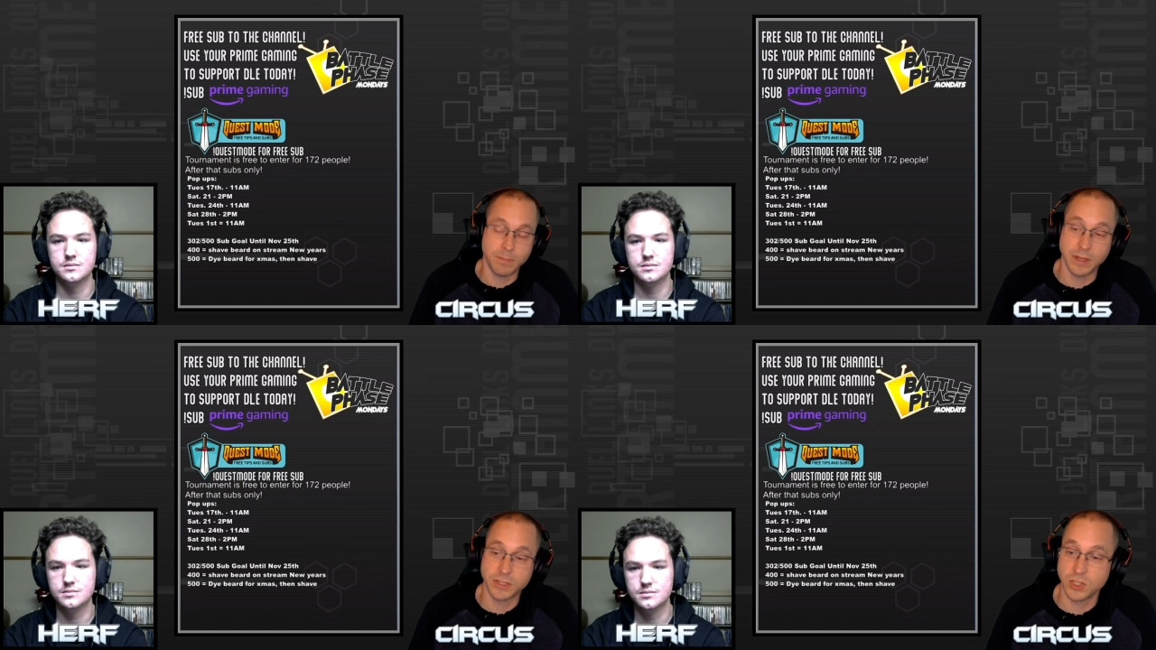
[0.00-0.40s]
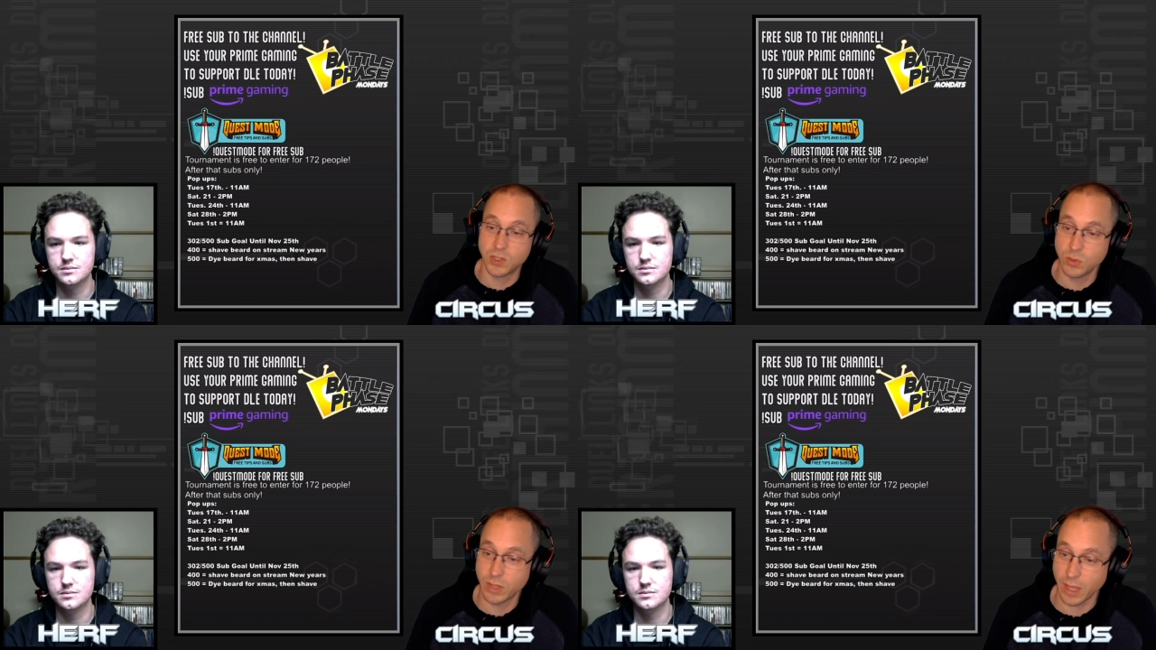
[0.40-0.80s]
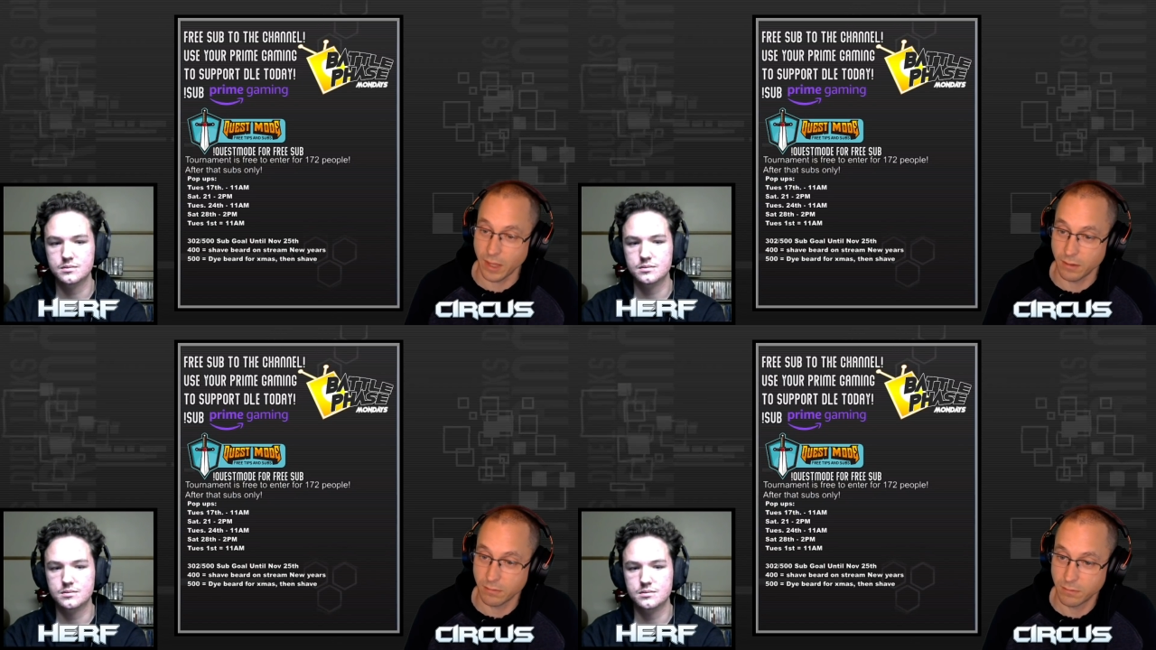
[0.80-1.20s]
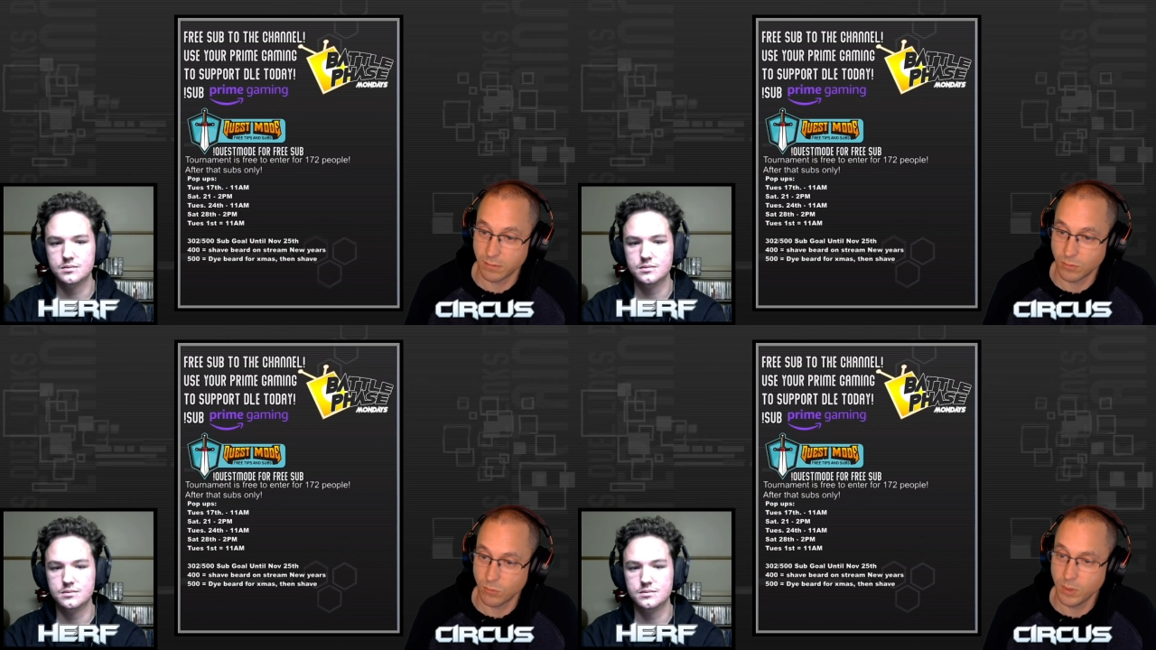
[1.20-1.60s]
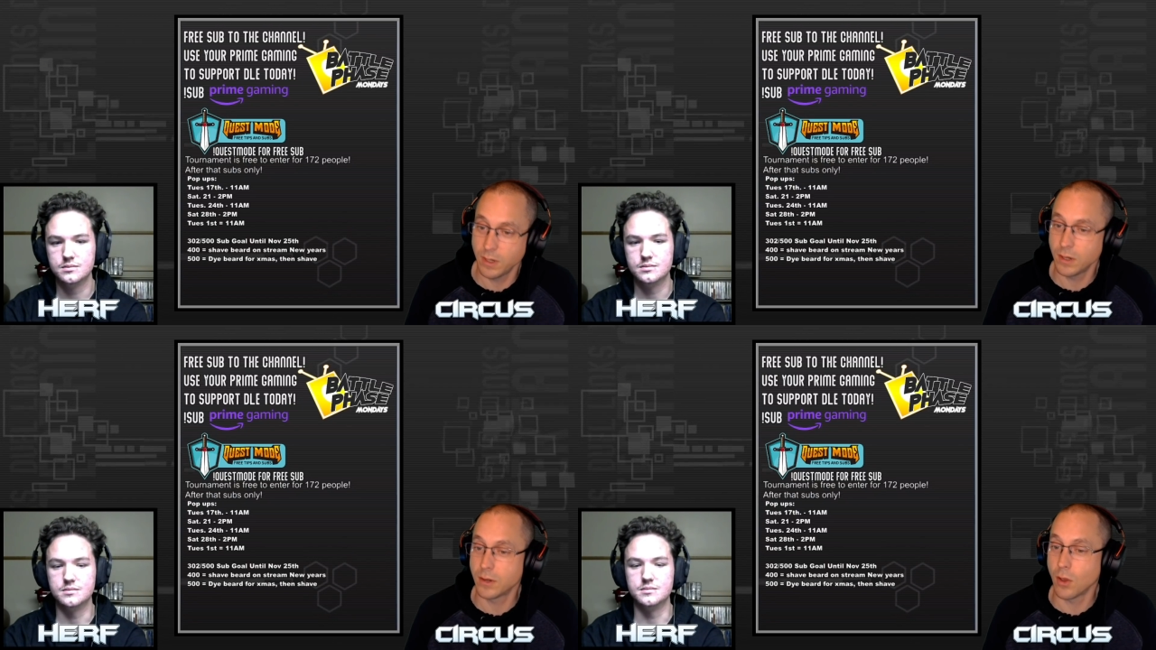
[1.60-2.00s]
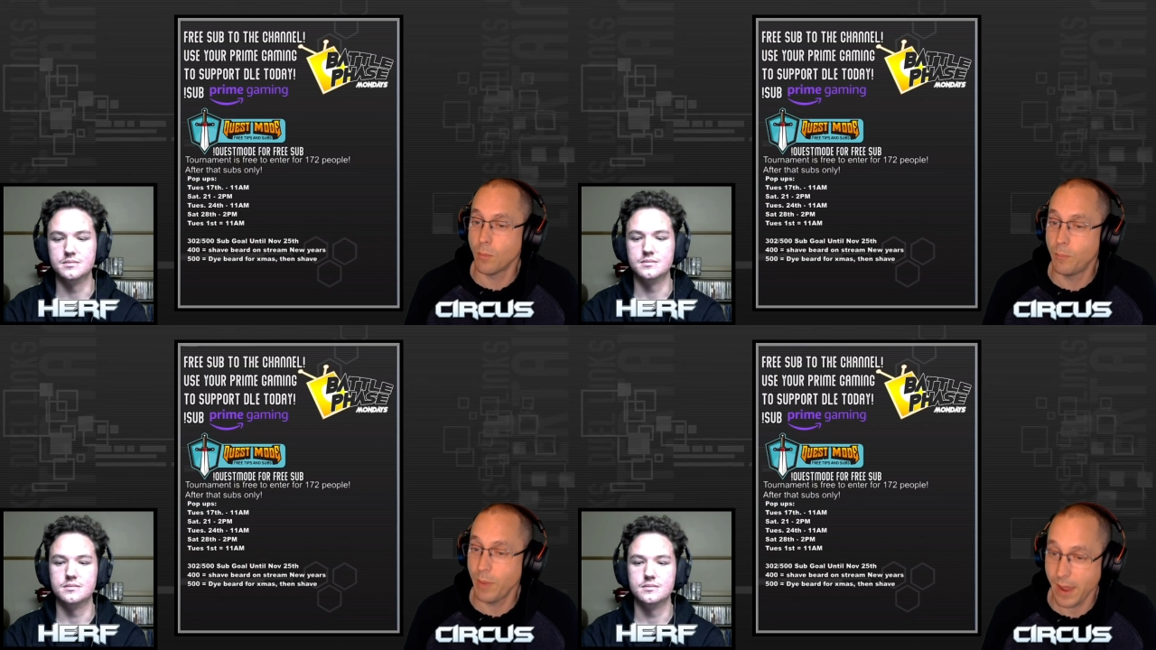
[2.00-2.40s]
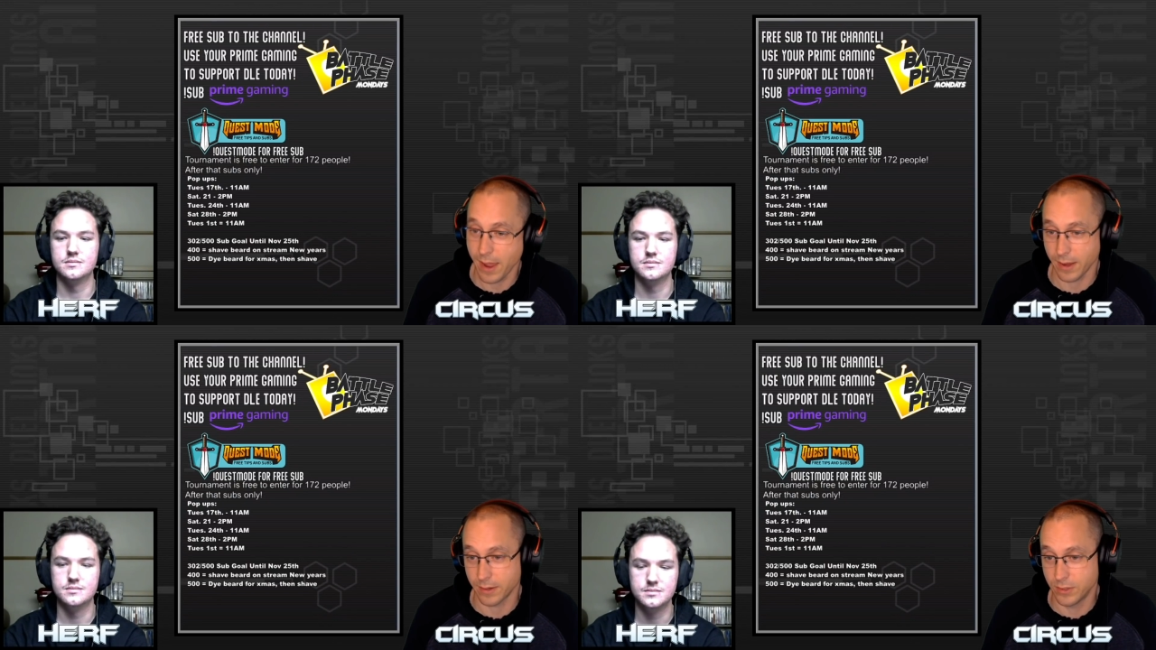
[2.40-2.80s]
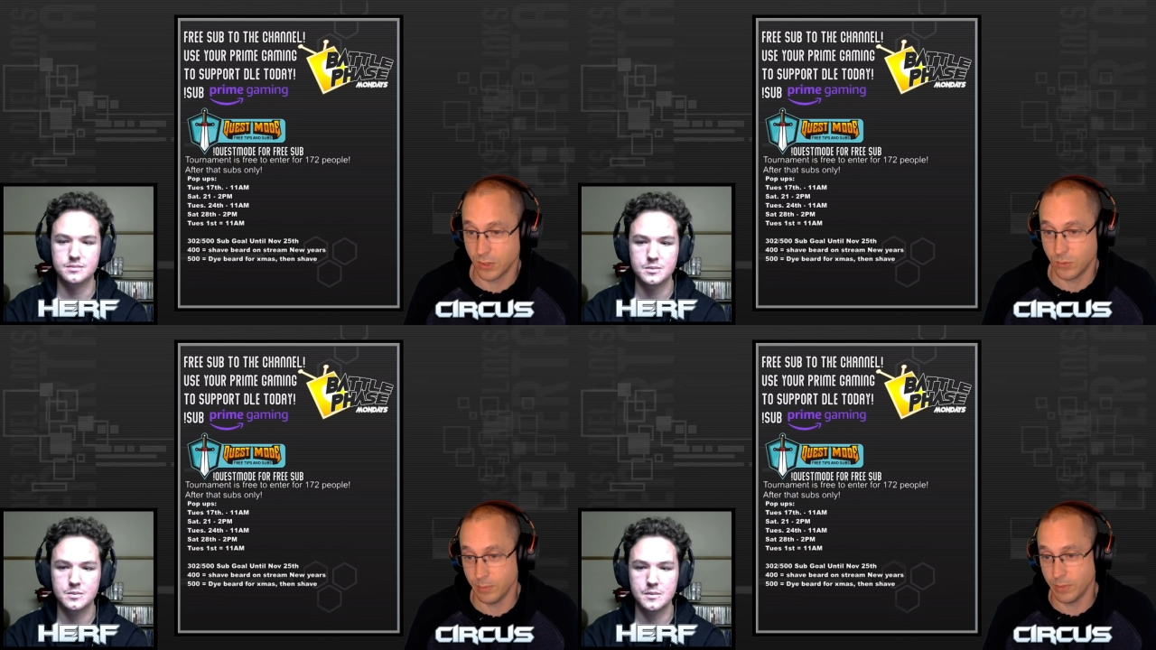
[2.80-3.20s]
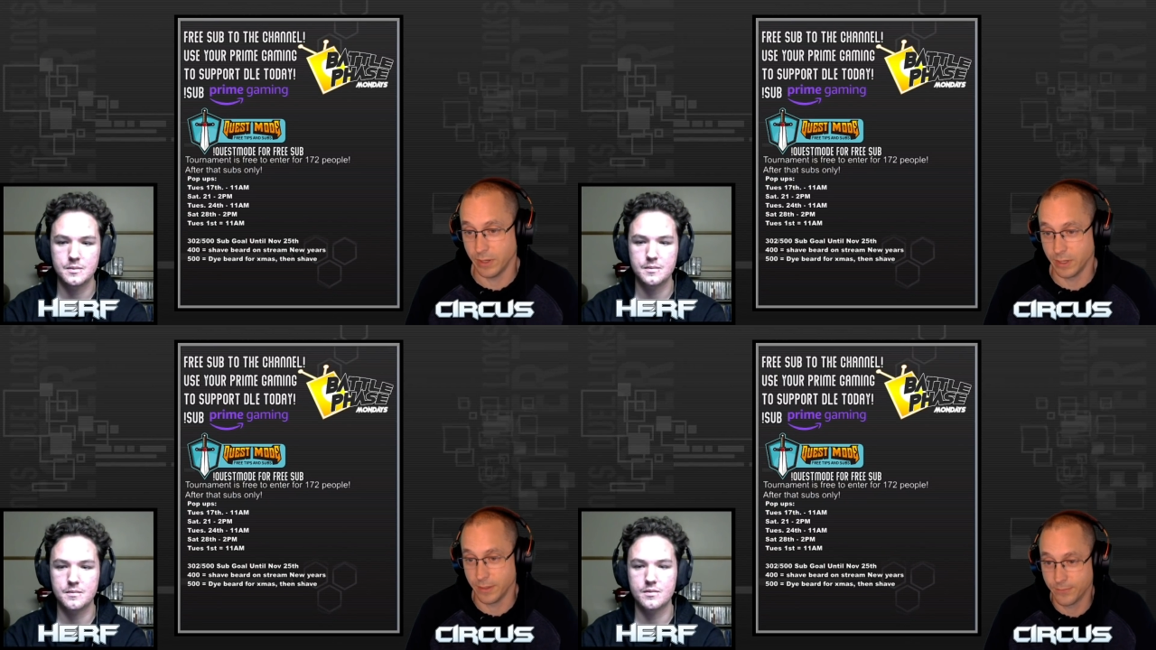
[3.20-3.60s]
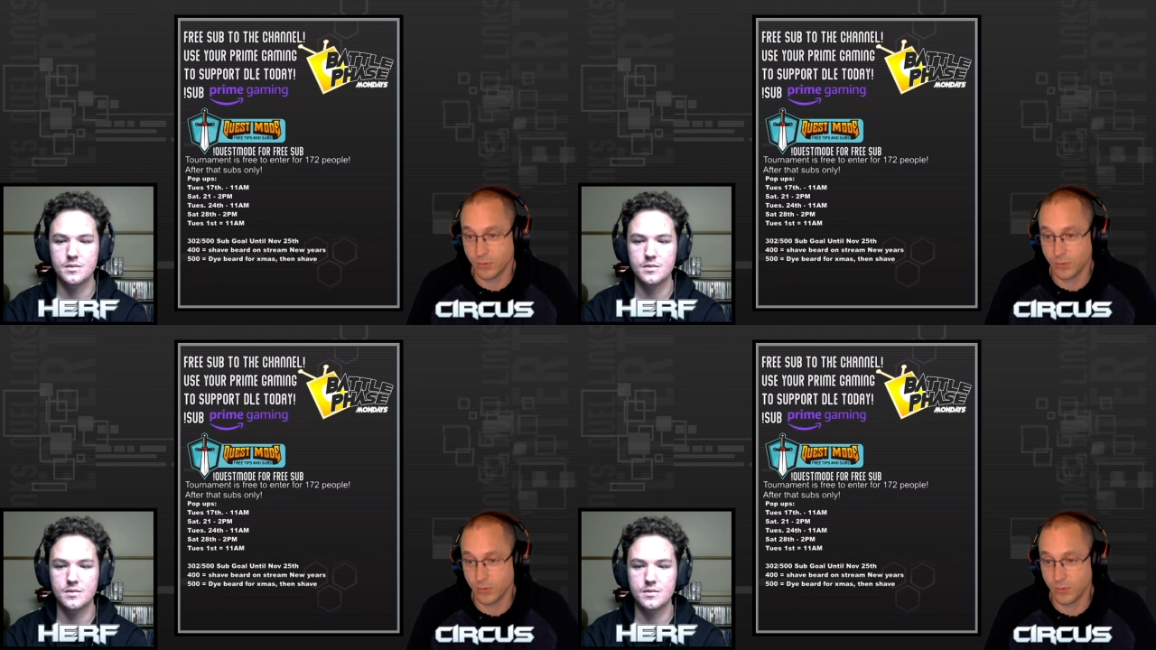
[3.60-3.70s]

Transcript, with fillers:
Speaker 1: But to do that, we need to go back, don't we, buddy?